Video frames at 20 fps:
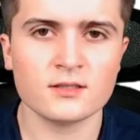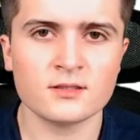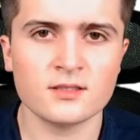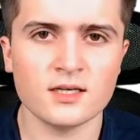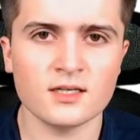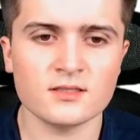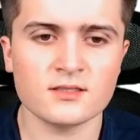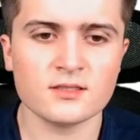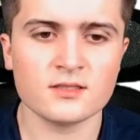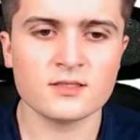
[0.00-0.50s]

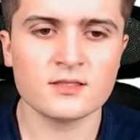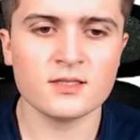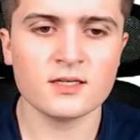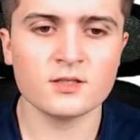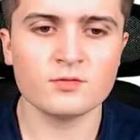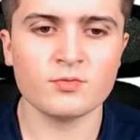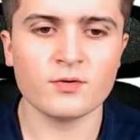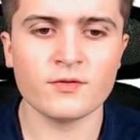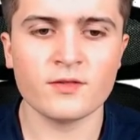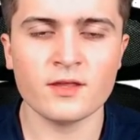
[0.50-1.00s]
doesn't
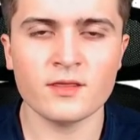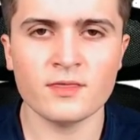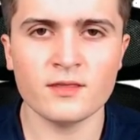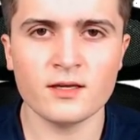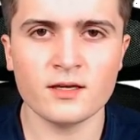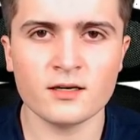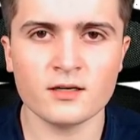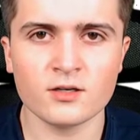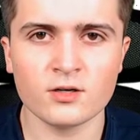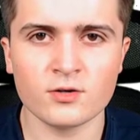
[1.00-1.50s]
sit within
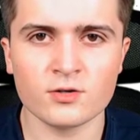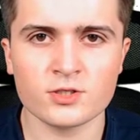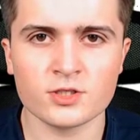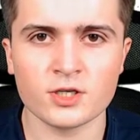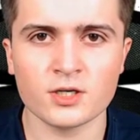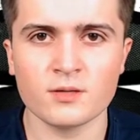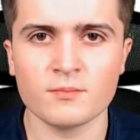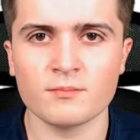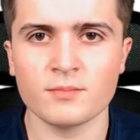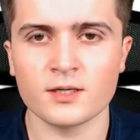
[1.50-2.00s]
the
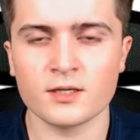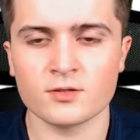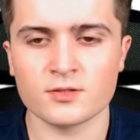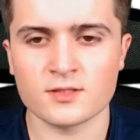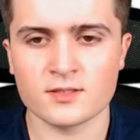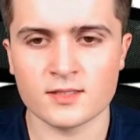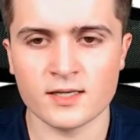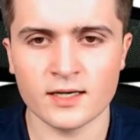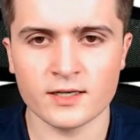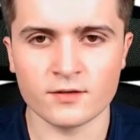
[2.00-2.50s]
enclosure but
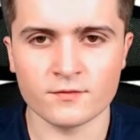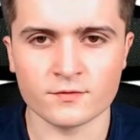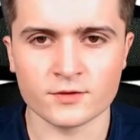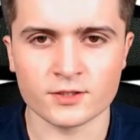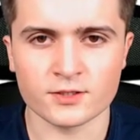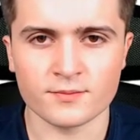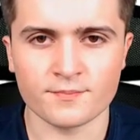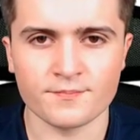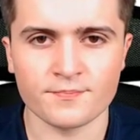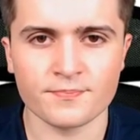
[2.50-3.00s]
outside of
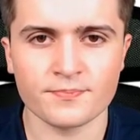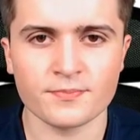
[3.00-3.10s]
it.